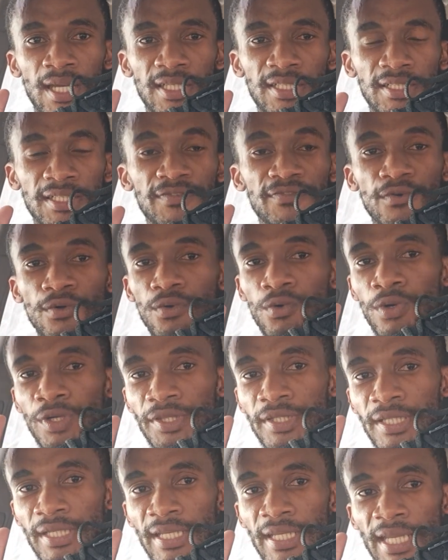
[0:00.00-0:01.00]
just forgot
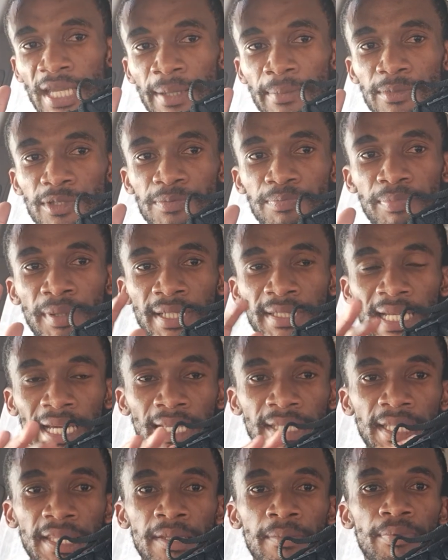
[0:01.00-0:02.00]
the names, but
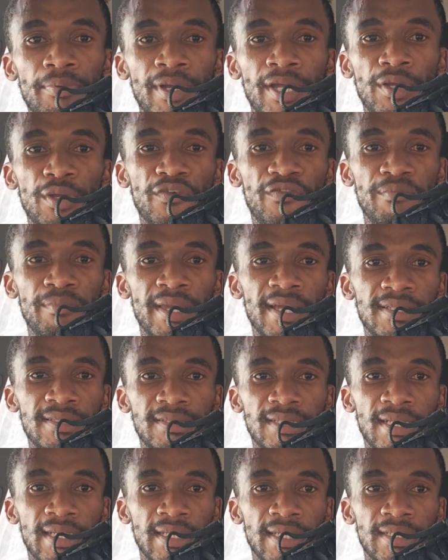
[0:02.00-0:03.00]
under the brand of Maxed
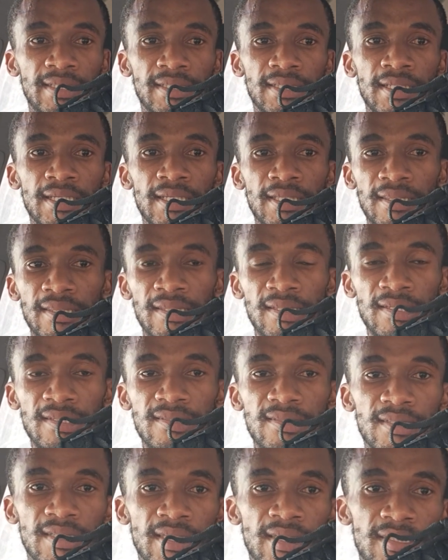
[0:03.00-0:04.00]
Elite,
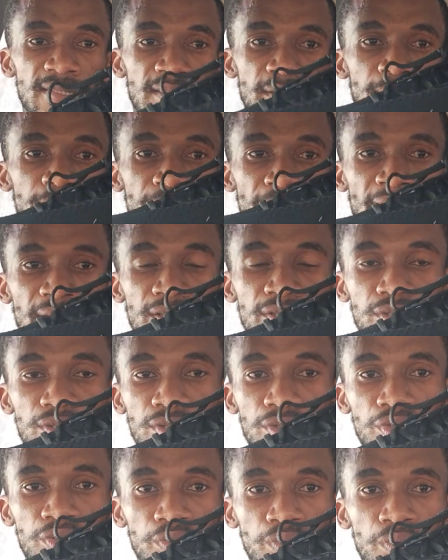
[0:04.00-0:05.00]
this is the best
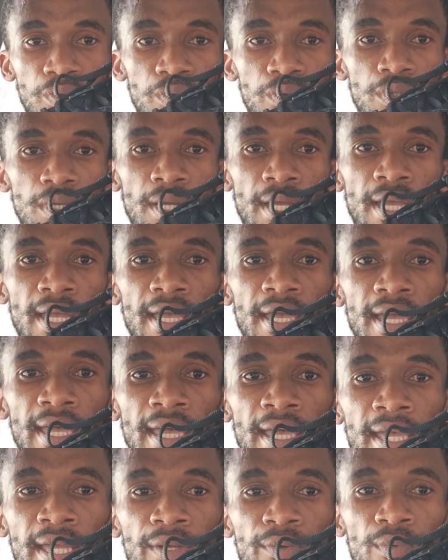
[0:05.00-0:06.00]
shoe.
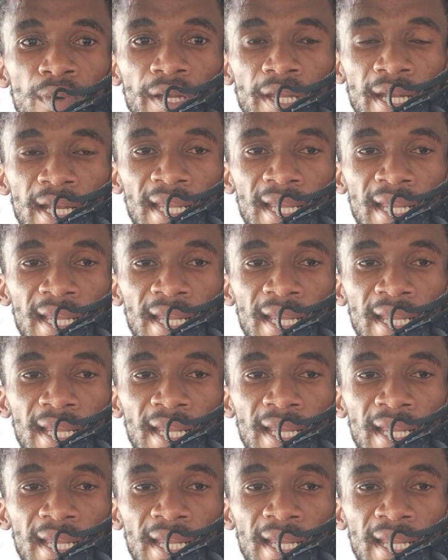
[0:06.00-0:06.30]
And what I